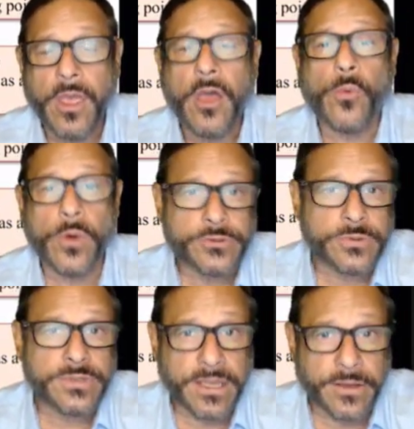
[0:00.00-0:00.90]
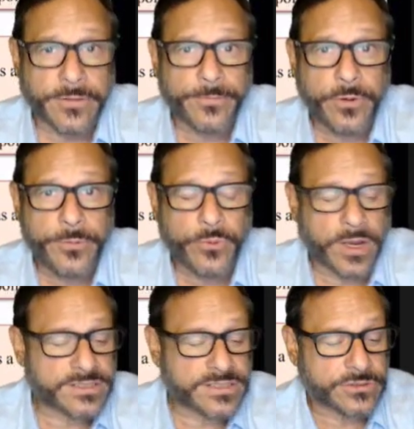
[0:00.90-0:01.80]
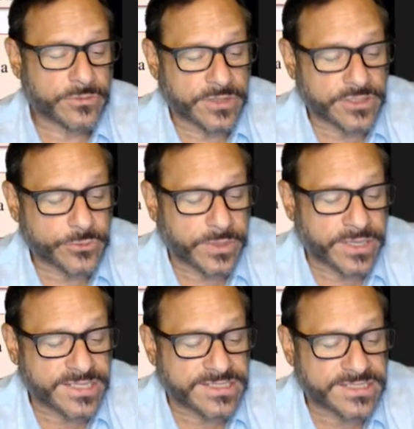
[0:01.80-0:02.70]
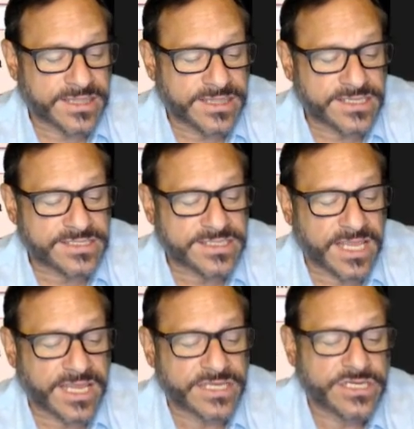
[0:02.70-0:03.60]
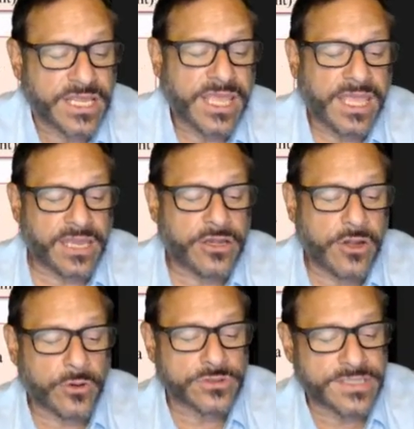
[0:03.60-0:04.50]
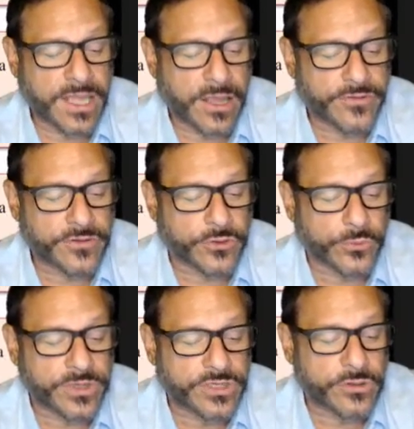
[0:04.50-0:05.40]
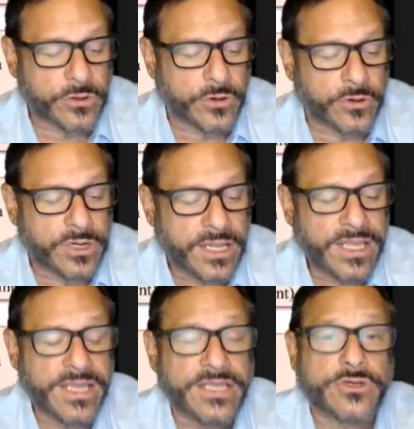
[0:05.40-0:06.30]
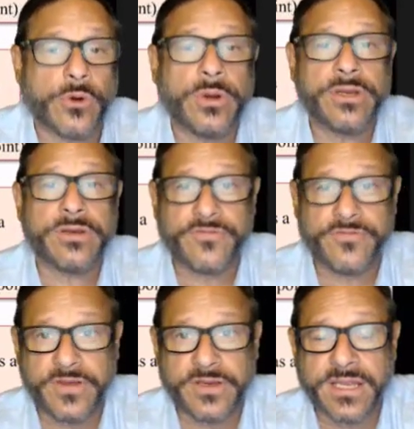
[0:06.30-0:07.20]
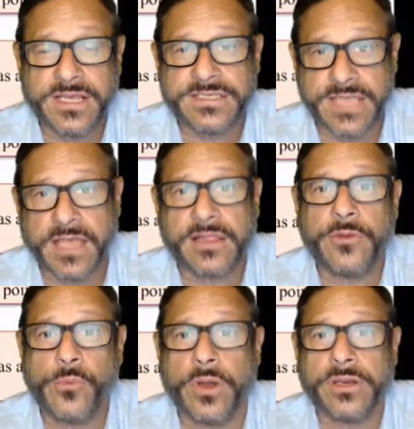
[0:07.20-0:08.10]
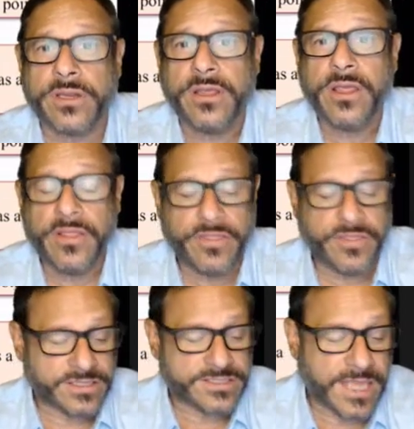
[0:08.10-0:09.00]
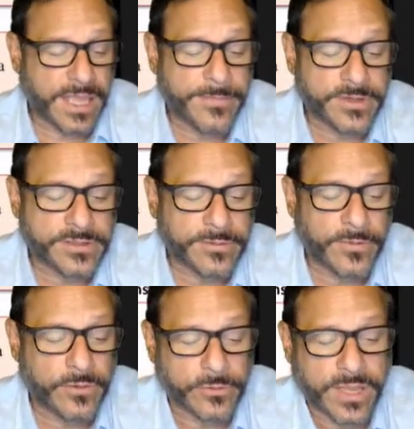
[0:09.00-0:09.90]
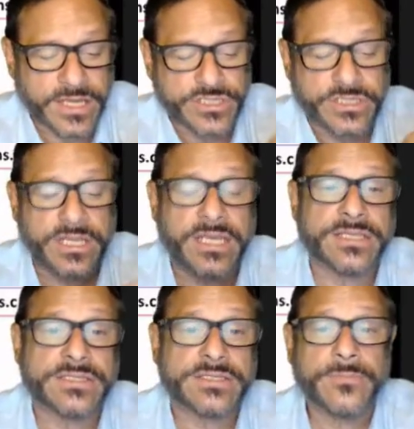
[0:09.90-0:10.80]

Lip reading: Once we tell the preprocessor this, when it gets to this stage, it knows now that the return is going to fit exactly what the assignment location is.